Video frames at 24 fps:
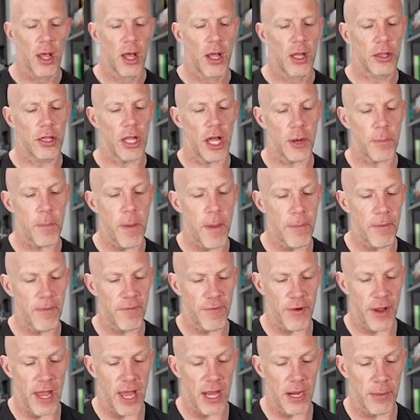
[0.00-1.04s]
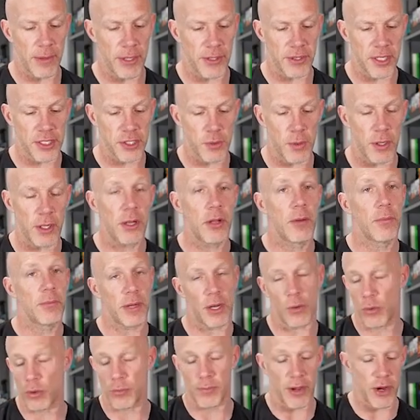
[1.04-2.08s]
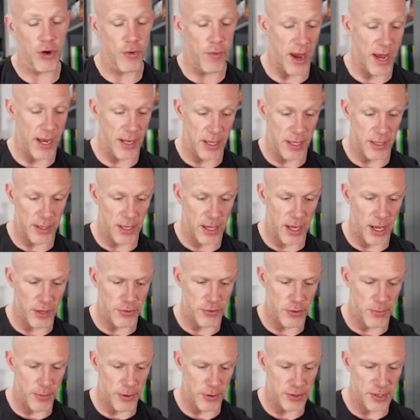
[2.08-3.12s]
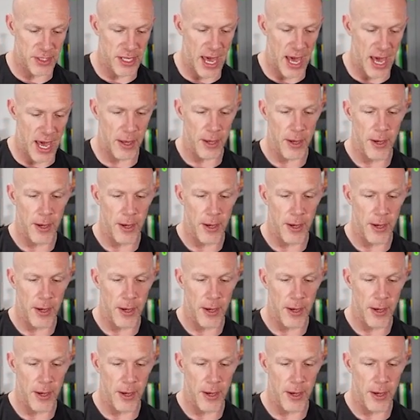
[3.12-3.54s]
A lot of people forget about this one, but it would be great in the Ketramose deck.